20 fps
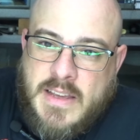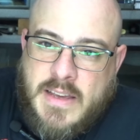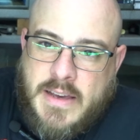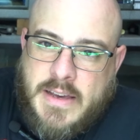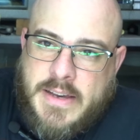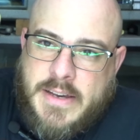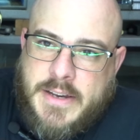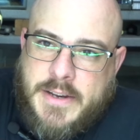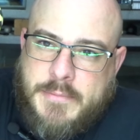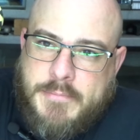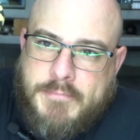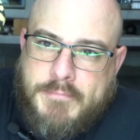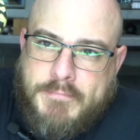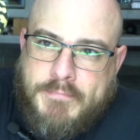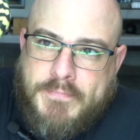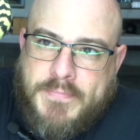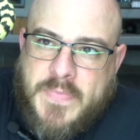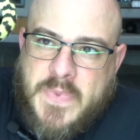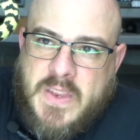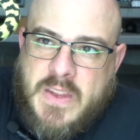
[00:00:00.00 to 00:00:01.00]
Um,
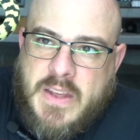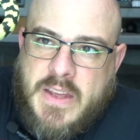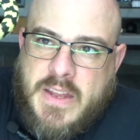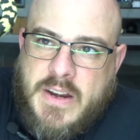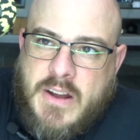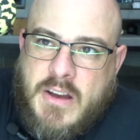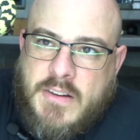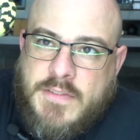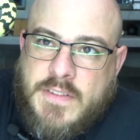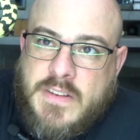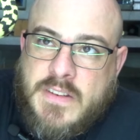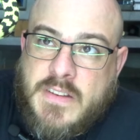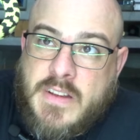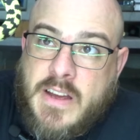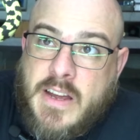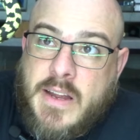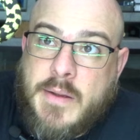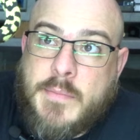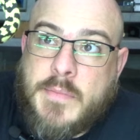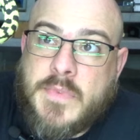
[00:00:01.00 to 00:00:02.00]
and
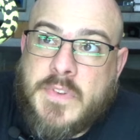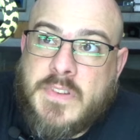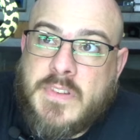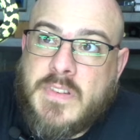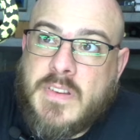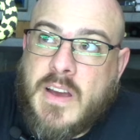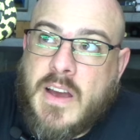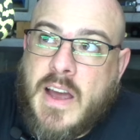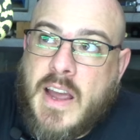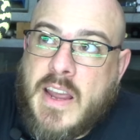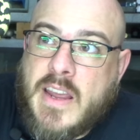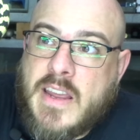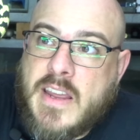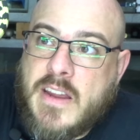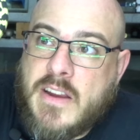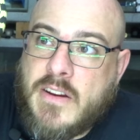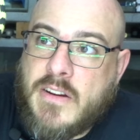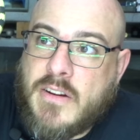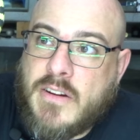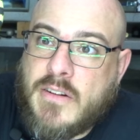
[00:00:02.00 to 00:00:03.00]
oftentimes I
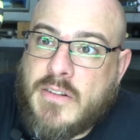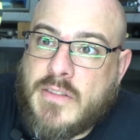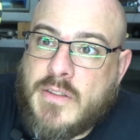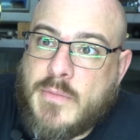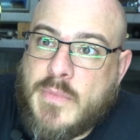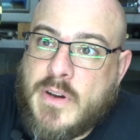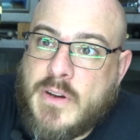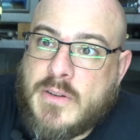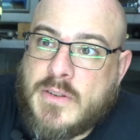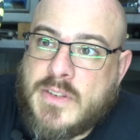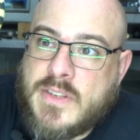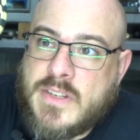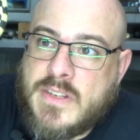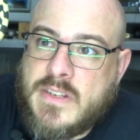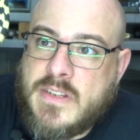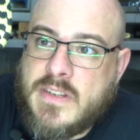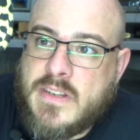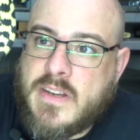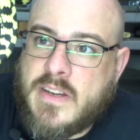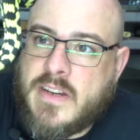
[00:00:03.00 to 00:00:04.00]
hear the
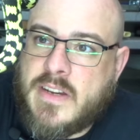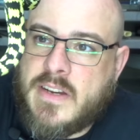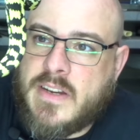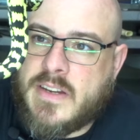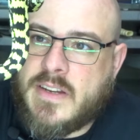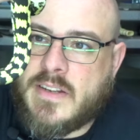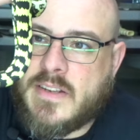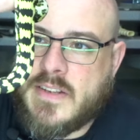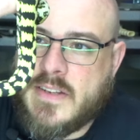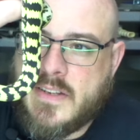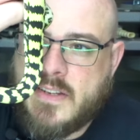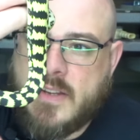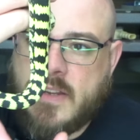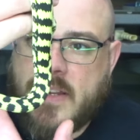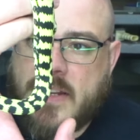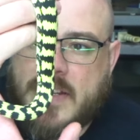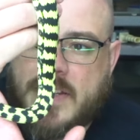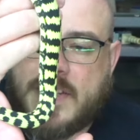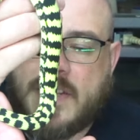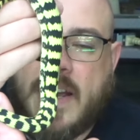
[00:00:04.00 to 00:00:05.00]
most uh,
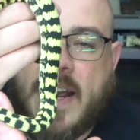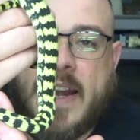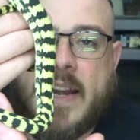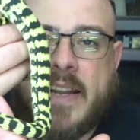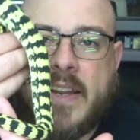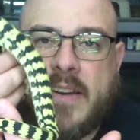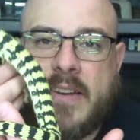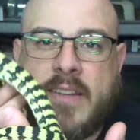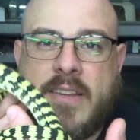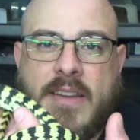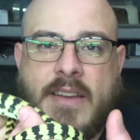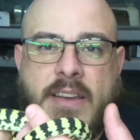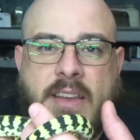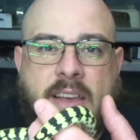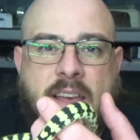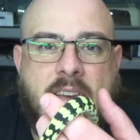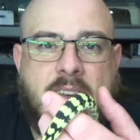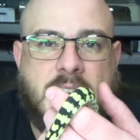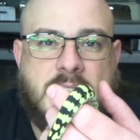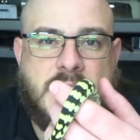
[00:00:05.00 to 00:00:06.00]
excited
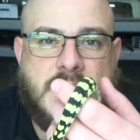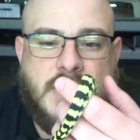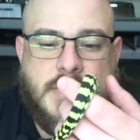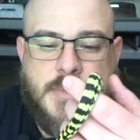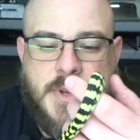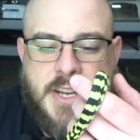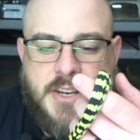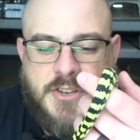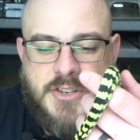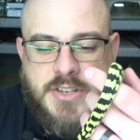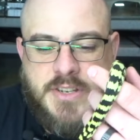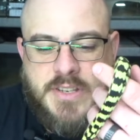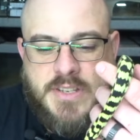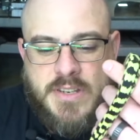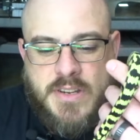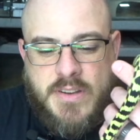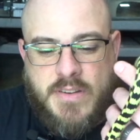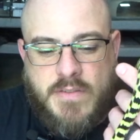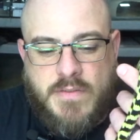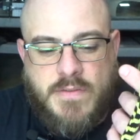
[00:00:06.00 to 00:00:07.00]
exclamations
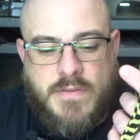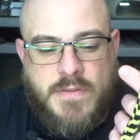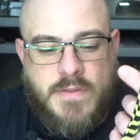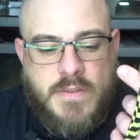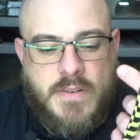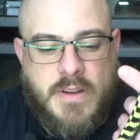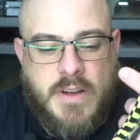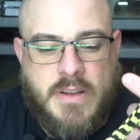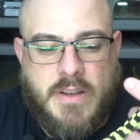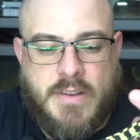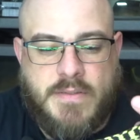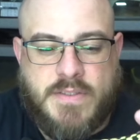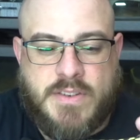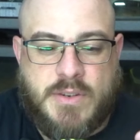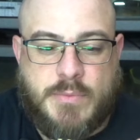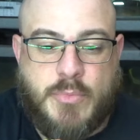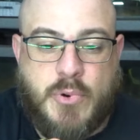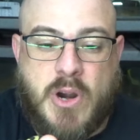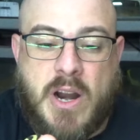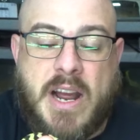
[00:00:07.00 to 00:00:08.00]
of, of
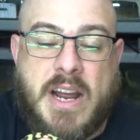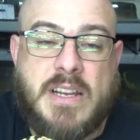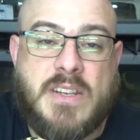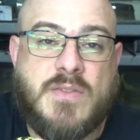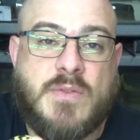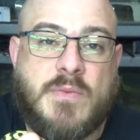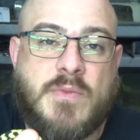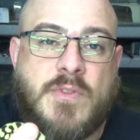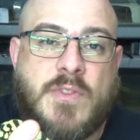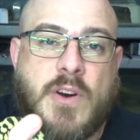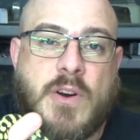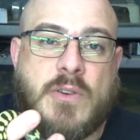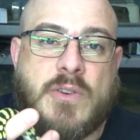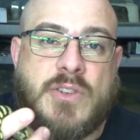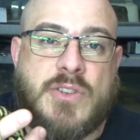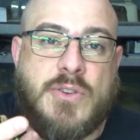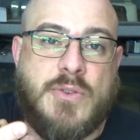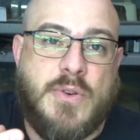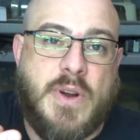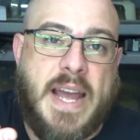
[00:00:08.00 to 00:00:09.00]
surprise from
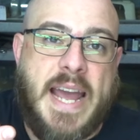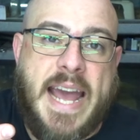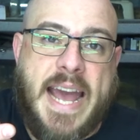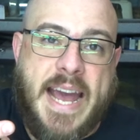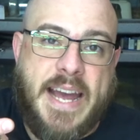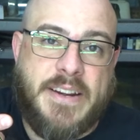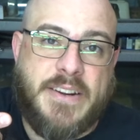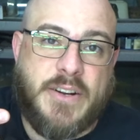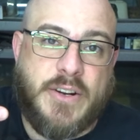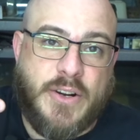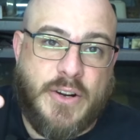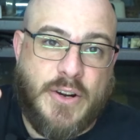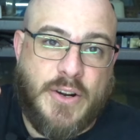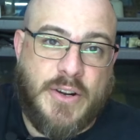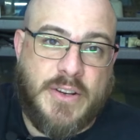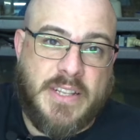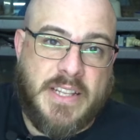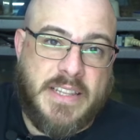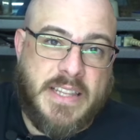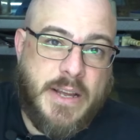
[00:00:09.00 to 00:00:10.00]
folks who had
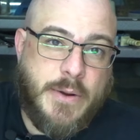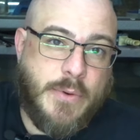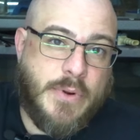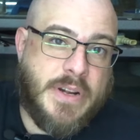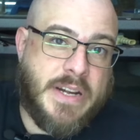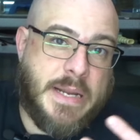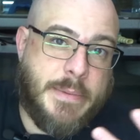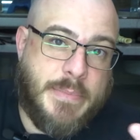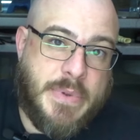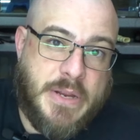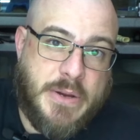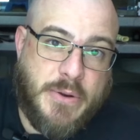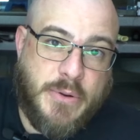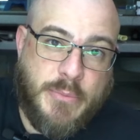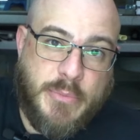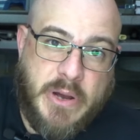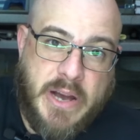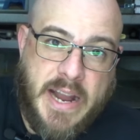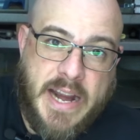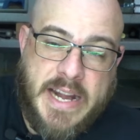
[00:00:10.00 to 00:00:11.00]
heard that they were nippy or
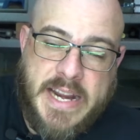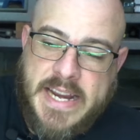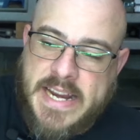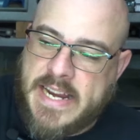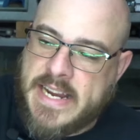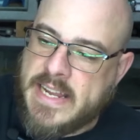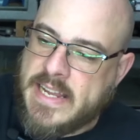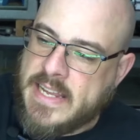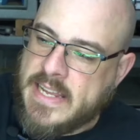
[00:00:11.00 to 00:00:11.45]
bitey